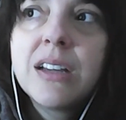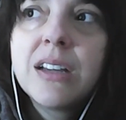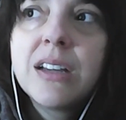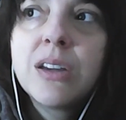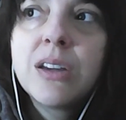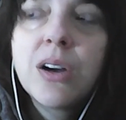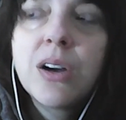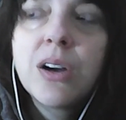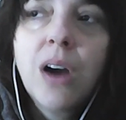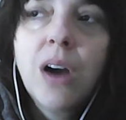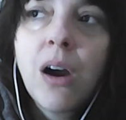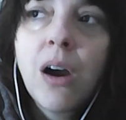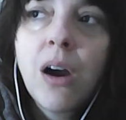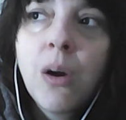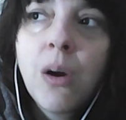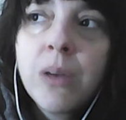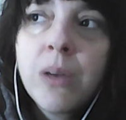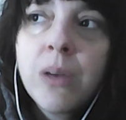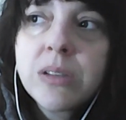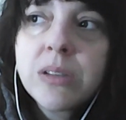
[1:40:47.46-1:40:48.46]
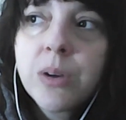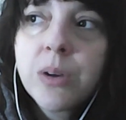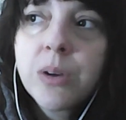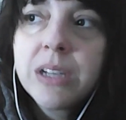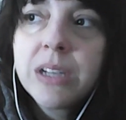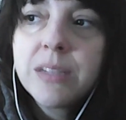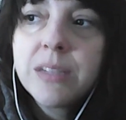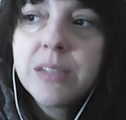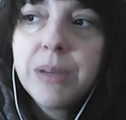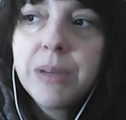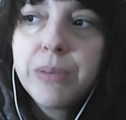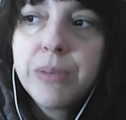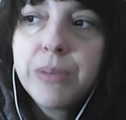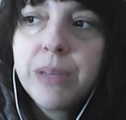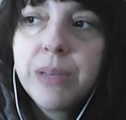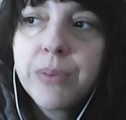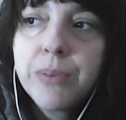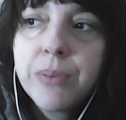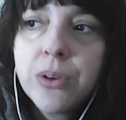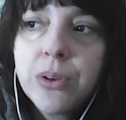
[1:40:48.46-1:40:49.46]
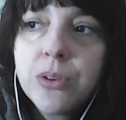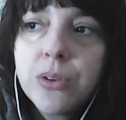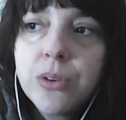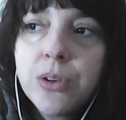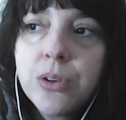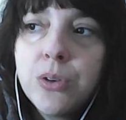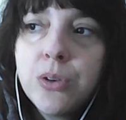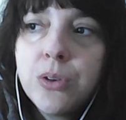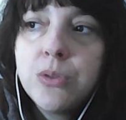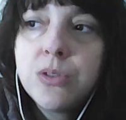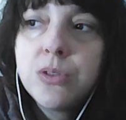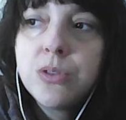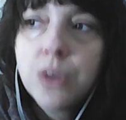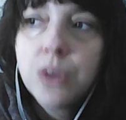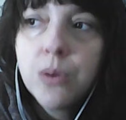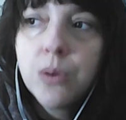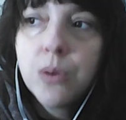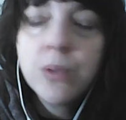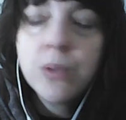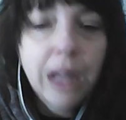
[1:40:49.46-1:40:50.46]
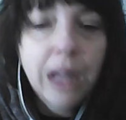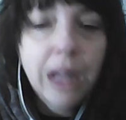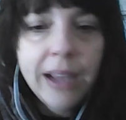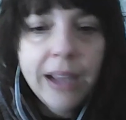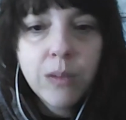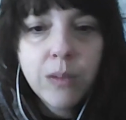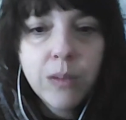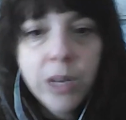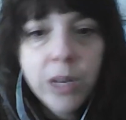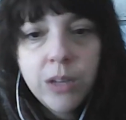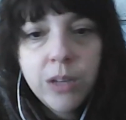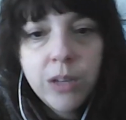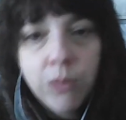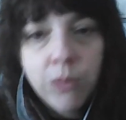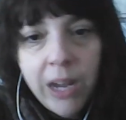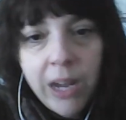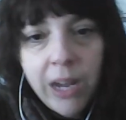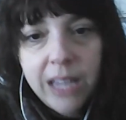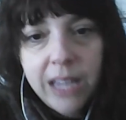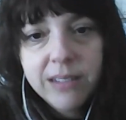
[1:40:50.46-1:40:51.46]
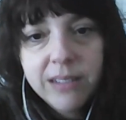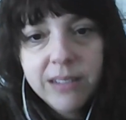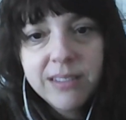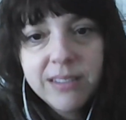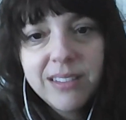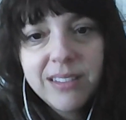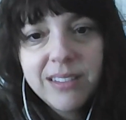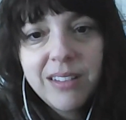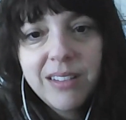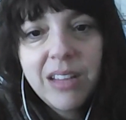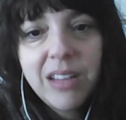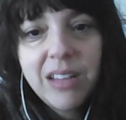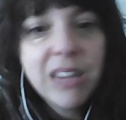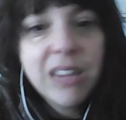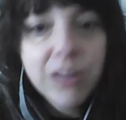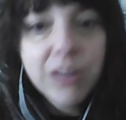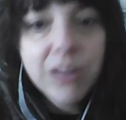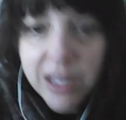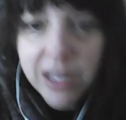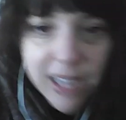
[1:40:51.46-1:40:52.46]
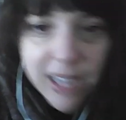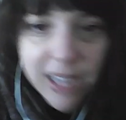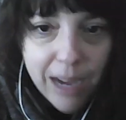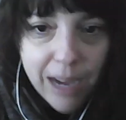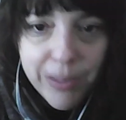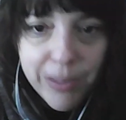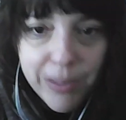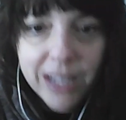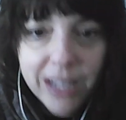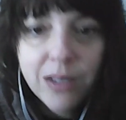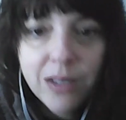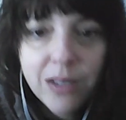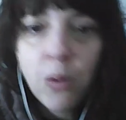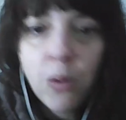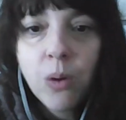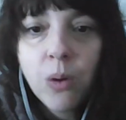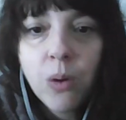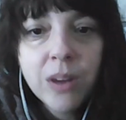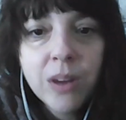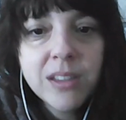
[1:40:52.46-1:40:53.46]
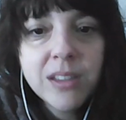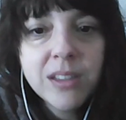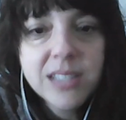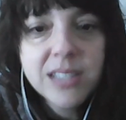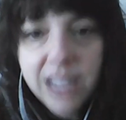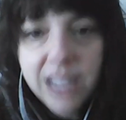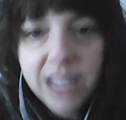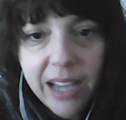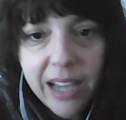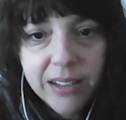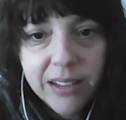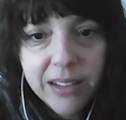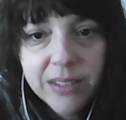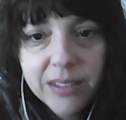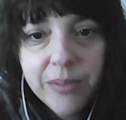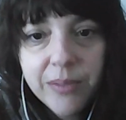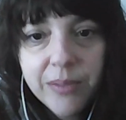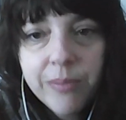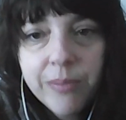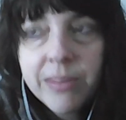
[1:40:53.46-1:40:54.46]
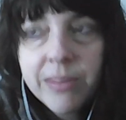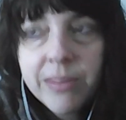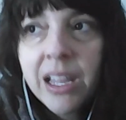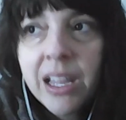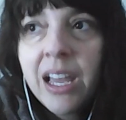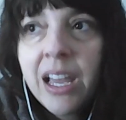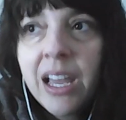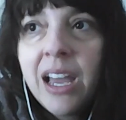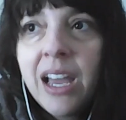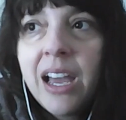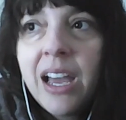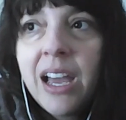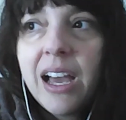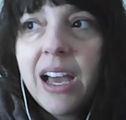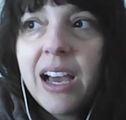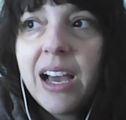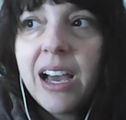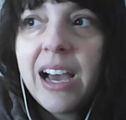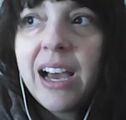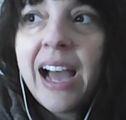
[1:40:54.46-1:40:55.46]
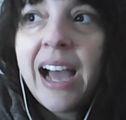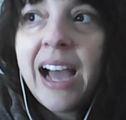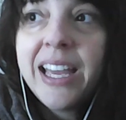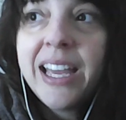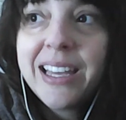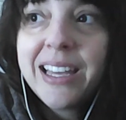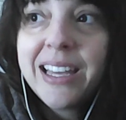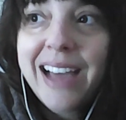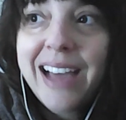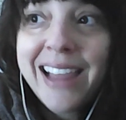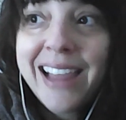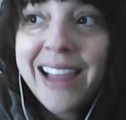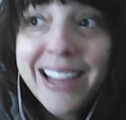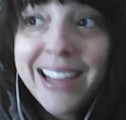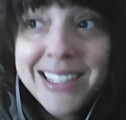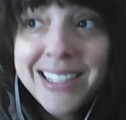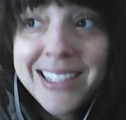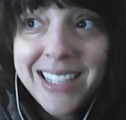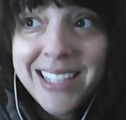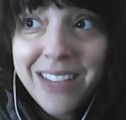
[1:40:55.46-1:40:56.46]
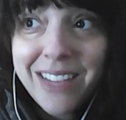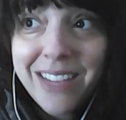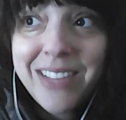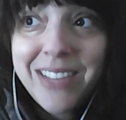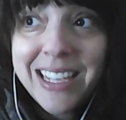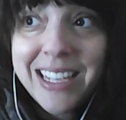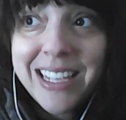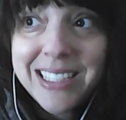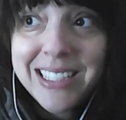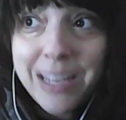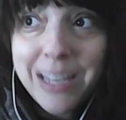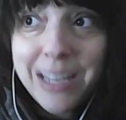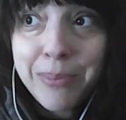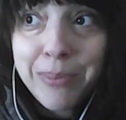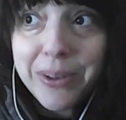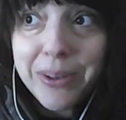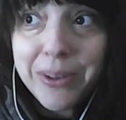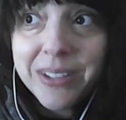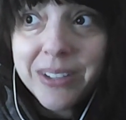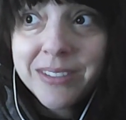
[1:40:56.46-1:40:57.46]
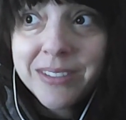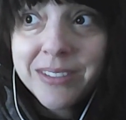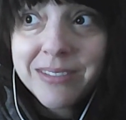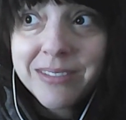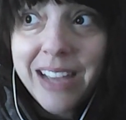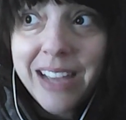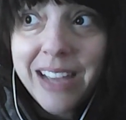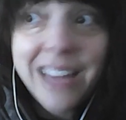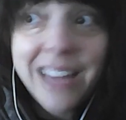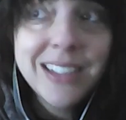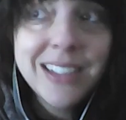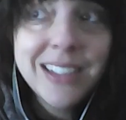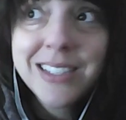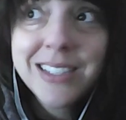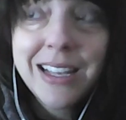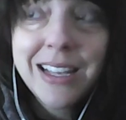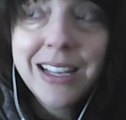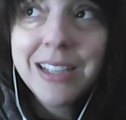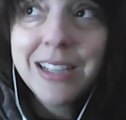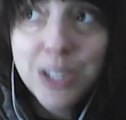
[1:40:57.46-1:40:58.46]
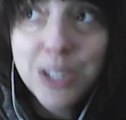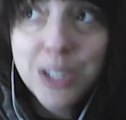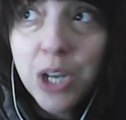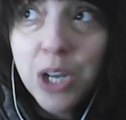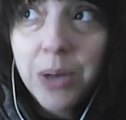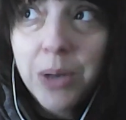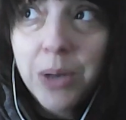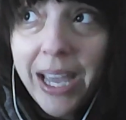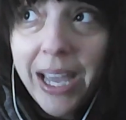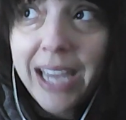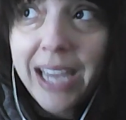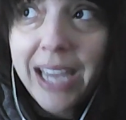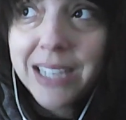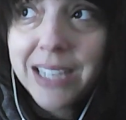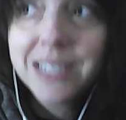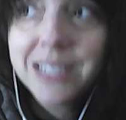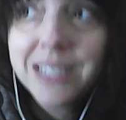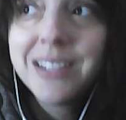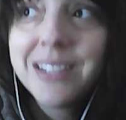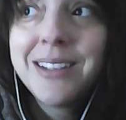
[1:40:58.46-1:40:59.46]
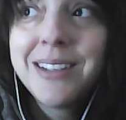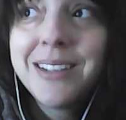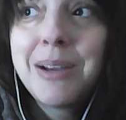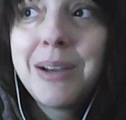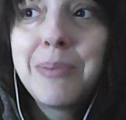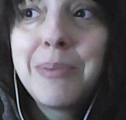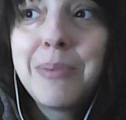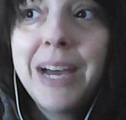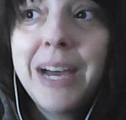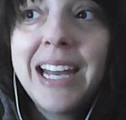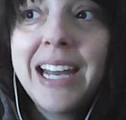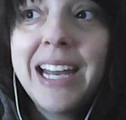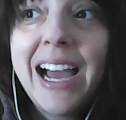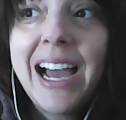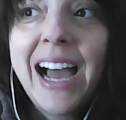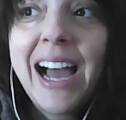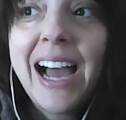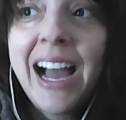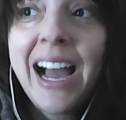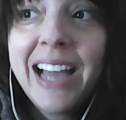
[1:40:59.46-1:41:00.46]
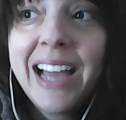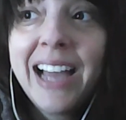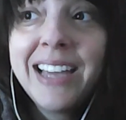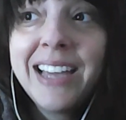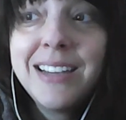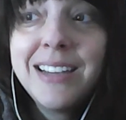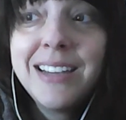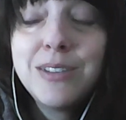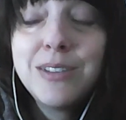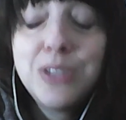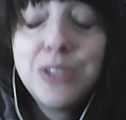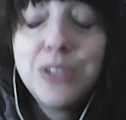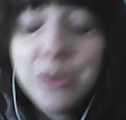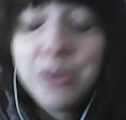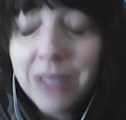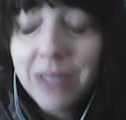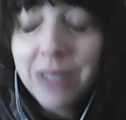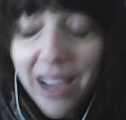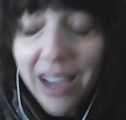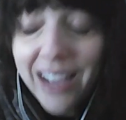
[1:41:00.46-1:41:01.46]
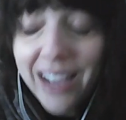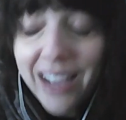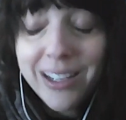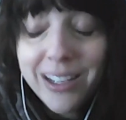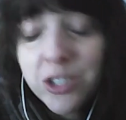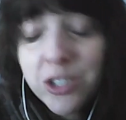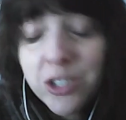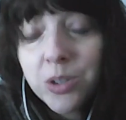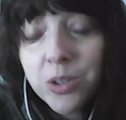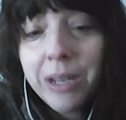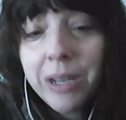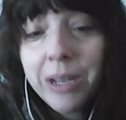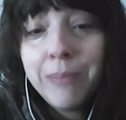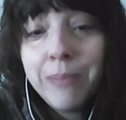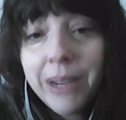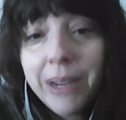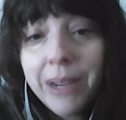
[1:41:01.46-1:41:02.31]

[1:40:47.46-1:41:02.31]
there are always going to be people who don't like what you write, either the topic or the style. I like to give the example, and it's no hate, but I do not enjoy